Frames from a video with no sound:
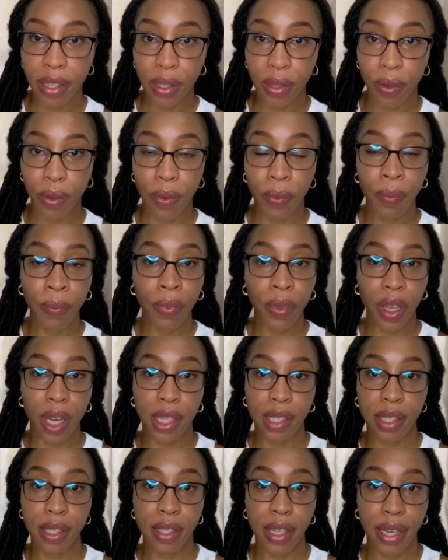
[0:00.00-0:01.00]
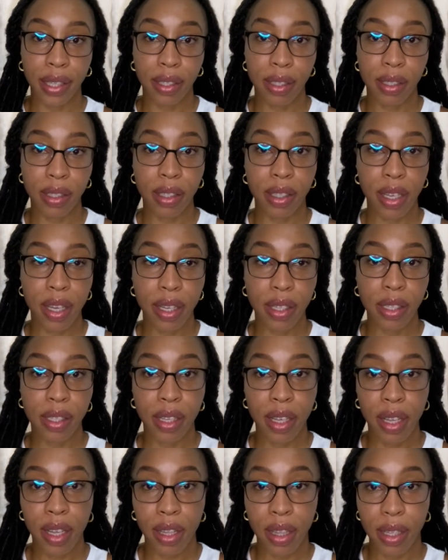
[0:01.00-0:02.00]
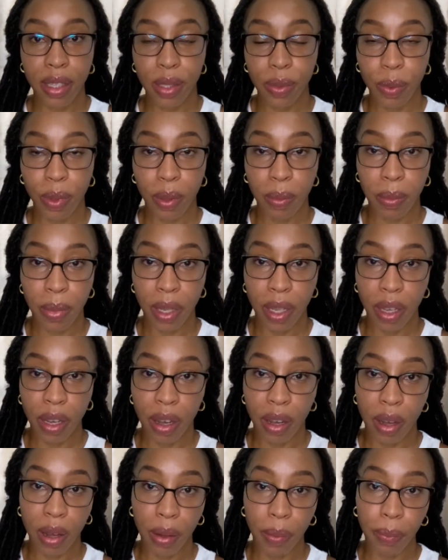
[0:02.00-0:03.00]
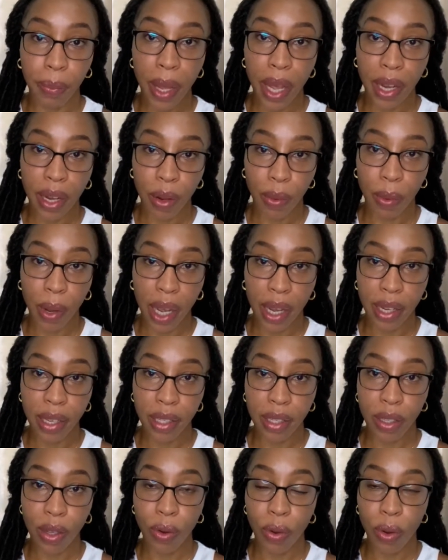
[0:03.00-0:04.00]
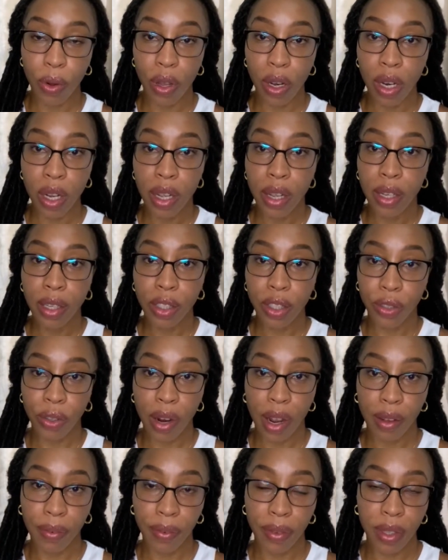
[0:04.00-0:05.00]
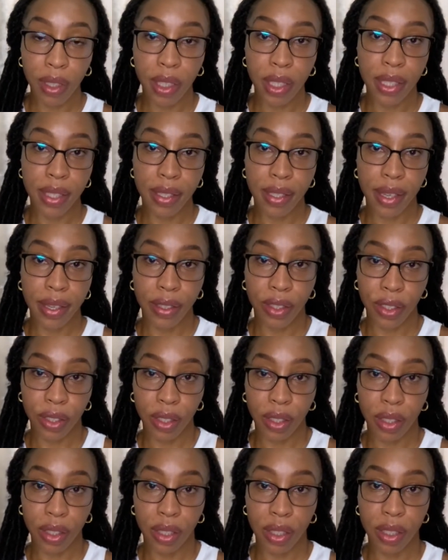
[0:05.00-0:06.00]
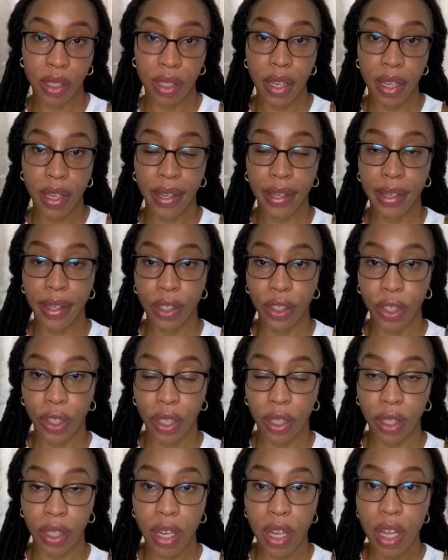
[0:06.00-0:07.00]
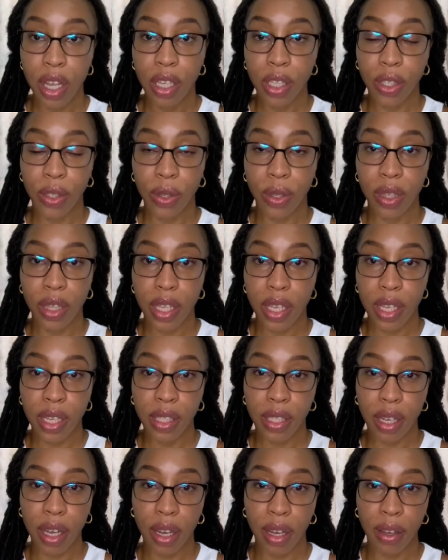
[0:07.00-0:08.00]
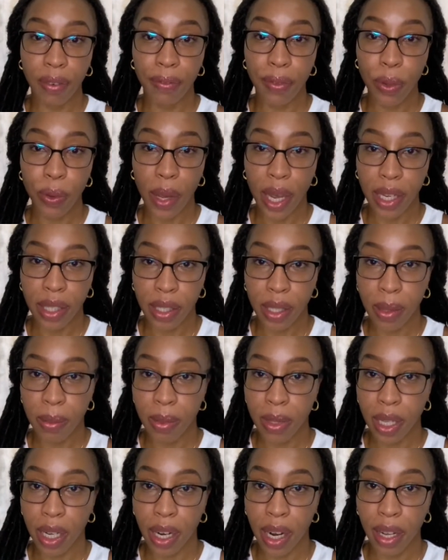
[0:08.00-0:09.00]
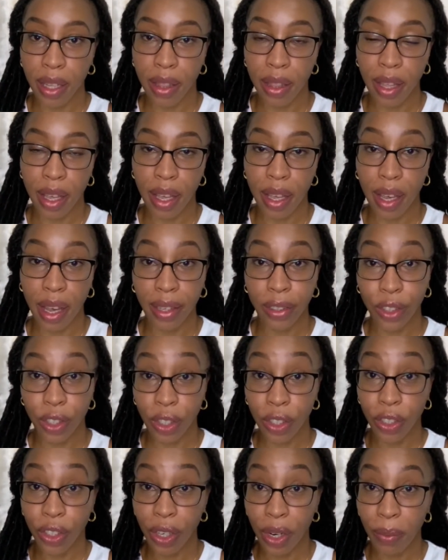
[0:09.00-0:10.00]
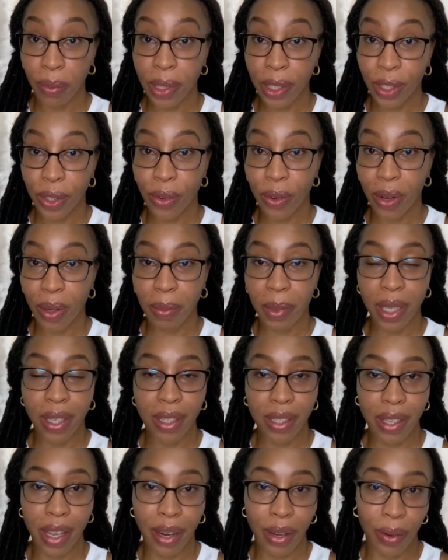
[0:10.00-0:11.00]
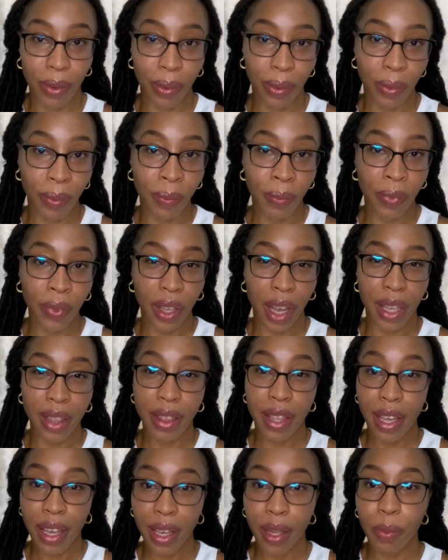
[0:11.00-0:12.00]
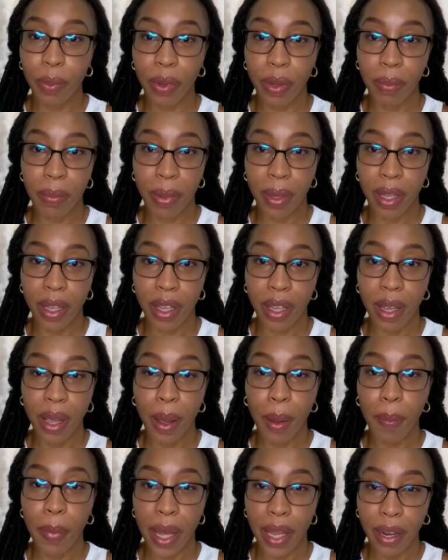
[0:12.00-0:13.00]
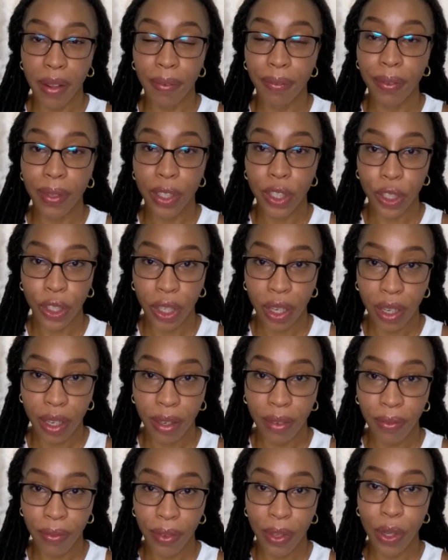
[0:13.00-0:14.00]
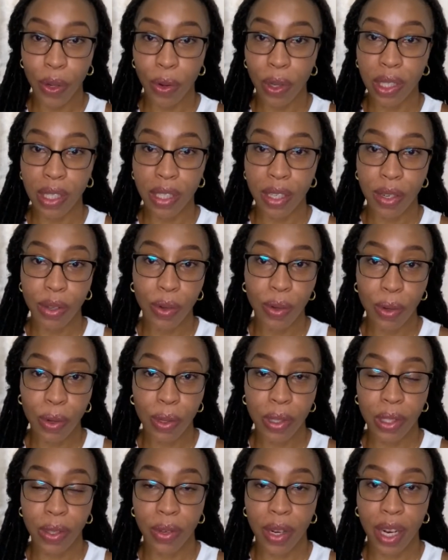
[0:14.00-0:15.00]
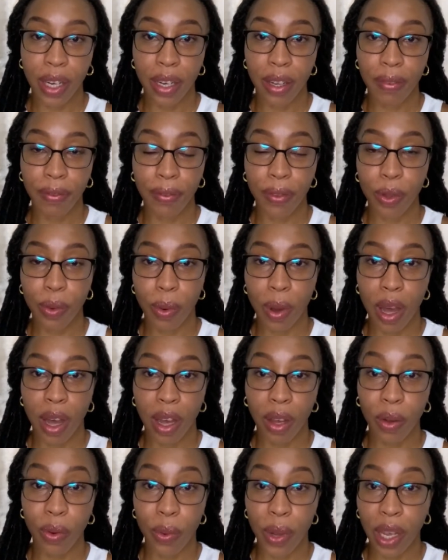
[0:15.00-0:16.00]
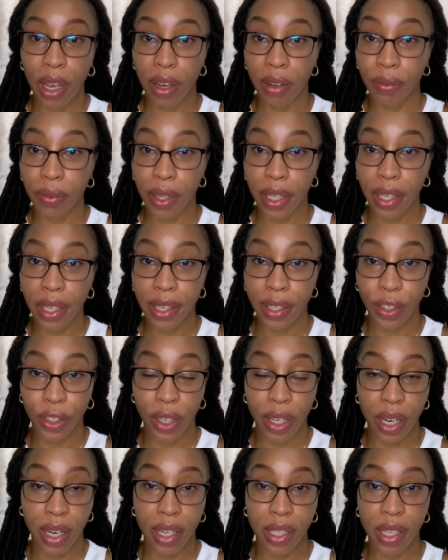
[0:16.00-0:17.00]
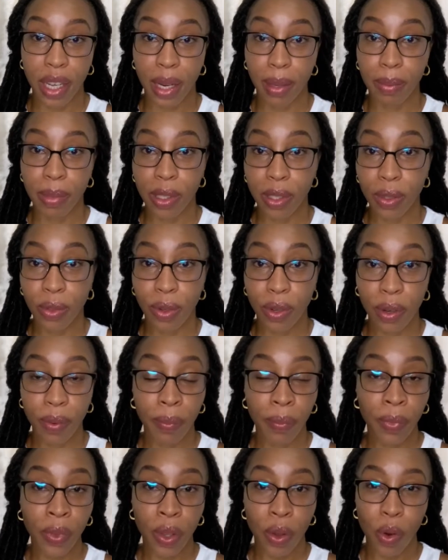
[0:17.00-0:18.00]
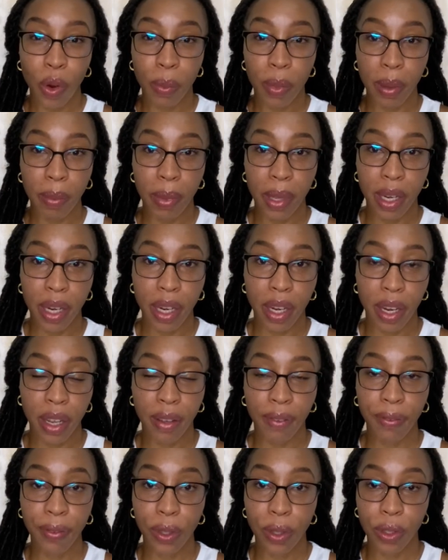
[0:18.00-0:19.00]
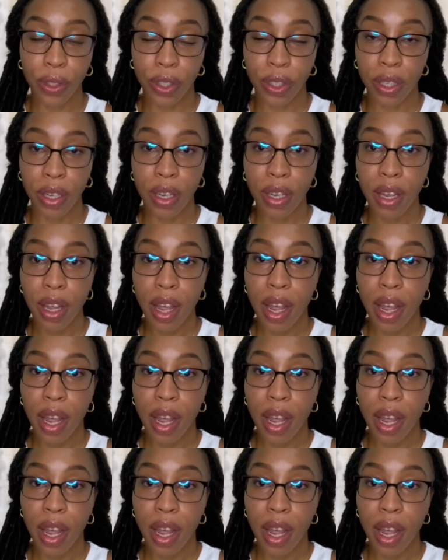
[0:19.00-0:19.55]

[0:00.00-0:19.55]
So as the title states, this will be a Pennywise haul travel essentials edition so these are a few items that i think i should share with you all because i know i think it would be beneficial for you all to know so that if you are going on vacation anytime soon or maybe in the near future